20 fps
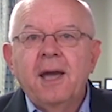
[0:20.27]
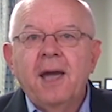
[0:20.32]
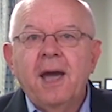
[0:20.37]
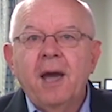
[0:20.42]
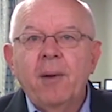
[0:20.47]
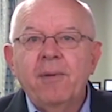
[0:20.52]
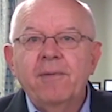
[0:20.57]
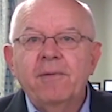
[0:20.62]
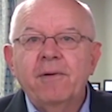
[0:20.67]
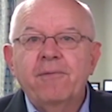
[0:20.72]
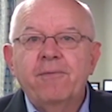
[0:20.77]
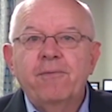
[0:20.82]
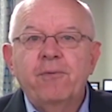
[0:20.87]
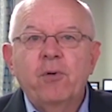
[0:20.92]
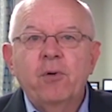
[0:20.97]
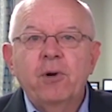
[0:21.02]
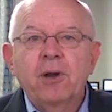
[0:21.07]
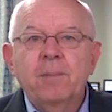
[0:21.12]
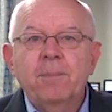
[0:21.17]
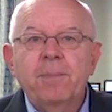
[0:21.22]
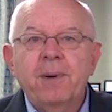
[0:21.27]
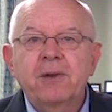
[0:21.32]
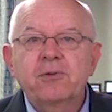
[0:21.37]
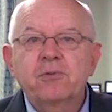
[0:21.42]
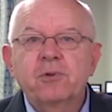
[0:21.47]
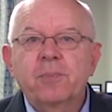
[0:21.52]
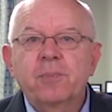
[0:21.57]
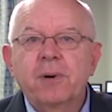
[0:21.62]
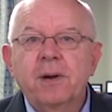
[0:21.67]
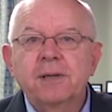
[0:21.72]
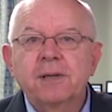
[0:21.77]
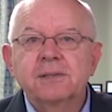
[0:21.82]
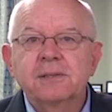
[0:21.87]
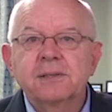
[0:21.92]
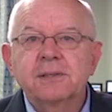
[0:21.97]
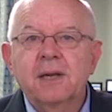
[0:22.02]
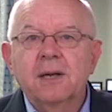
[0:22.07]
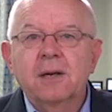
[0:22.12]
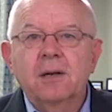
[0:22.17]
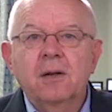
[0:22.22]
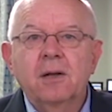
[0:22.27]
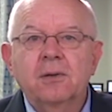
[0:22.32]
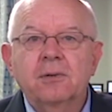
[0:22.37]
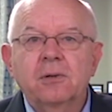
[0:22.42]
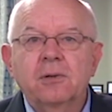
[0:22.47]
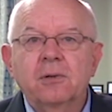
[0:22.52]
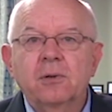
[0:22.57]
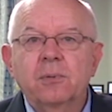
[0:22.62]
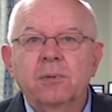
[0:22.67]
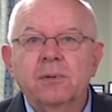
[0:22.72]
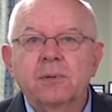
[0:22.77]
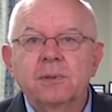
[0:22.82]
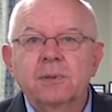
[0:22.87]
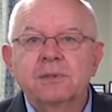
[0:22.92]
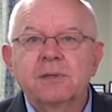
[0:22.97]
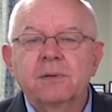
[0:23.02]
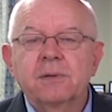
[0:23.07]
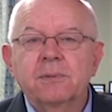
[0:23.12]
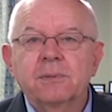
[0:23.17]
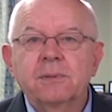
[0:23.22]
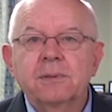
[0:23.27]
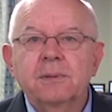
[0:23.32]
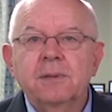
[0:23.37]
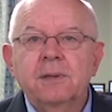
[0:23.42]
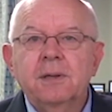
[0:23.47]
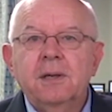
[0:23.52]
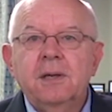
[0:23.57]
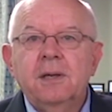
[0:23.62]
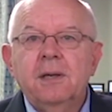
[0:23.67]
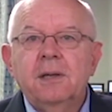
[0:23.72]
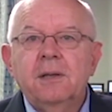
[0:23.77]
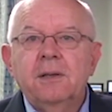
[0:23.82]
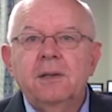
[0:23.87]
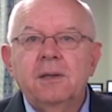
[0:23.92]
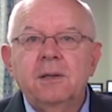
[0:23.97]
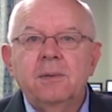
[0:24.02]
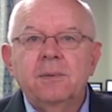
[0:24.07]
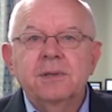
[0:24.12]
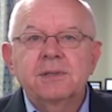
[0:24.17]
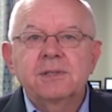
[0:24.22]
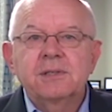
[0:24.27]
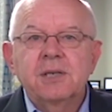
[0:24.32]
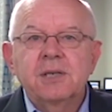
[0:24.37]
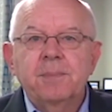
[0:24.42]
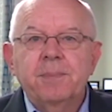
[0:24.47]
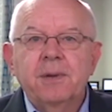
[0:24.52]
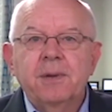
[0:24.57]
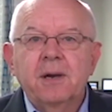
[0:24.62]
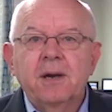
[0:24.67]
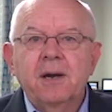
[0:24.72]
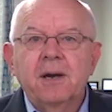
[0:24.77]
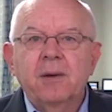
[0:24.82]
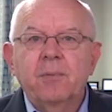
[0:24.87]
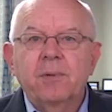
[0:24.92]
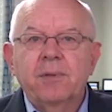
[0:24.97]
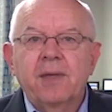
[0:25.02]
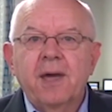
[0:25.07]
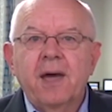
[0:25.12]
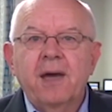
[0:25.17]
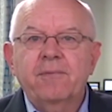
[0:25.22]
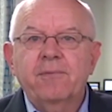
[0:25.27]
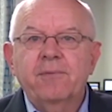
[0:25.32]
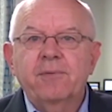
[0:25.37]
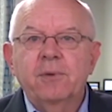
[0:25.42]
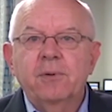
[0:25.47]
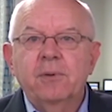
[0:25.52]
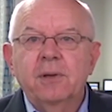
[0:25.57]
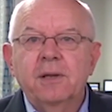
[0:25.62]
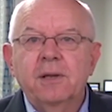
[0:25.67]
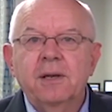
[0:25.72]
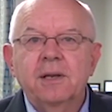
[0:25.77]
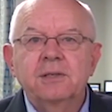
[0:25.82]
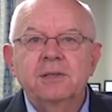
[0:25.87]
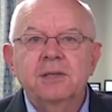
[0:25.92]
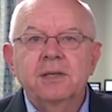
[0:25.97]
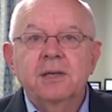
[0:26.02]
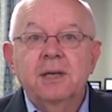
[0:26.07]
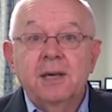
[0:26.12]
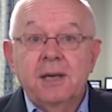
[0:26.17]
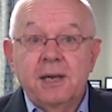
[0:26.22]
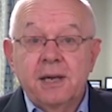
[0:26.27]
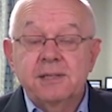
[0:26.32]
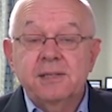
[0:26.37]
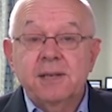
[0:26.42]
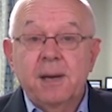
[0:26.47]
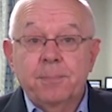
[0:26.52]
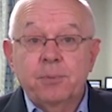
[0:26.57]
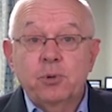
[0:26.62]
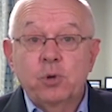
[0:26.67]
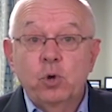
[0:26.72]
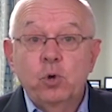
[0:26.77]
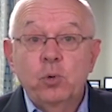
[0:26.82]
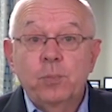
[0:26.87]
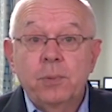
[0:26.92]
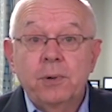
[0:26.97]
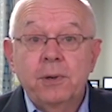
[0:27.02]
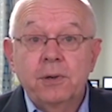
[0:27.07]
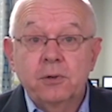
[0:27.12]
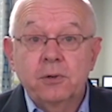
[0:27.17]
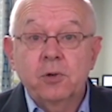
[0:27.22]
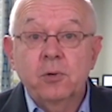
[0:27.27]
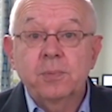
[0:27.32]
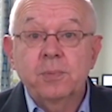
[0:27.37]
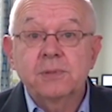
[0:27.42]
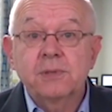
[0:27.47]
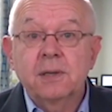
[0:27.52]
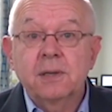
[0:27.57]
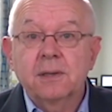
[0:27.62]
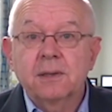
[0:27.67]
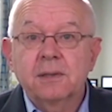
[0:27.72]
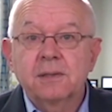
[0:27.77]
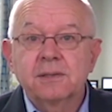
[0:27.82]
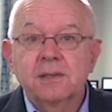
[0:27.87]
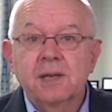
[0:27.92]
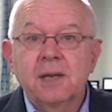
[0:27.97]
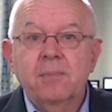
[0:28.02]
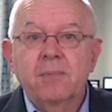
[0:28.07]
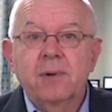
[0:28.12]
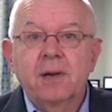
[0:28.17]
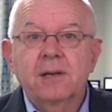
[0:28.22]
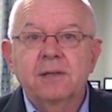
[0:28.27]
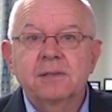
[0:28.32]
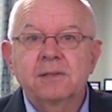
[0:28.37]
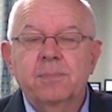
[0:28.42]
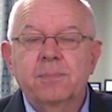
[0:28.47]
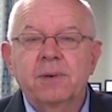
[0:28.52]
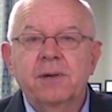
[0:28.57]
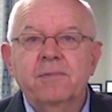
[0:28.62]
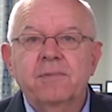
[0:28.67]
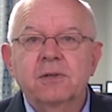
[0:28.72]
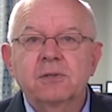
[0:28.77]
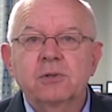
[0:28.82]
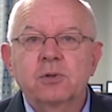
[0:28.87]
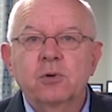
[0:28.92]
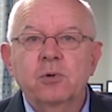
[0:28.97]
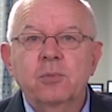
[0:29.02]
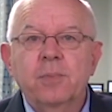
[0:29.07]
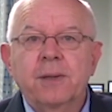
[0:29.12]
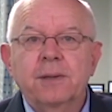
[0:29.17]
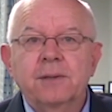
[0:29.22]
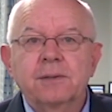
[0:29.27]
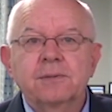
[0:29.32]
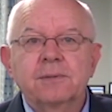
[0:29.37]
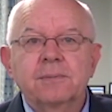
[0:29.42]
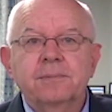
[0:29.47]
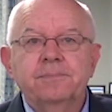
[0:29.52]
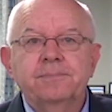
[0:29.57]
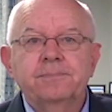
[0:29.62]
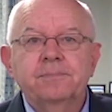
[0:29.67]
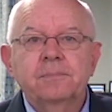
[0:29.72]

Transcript: However, falling petrol prices had a lot to do with the result. The US CPI without food and energy is up 2.2%, the same rate as the previous 2 months.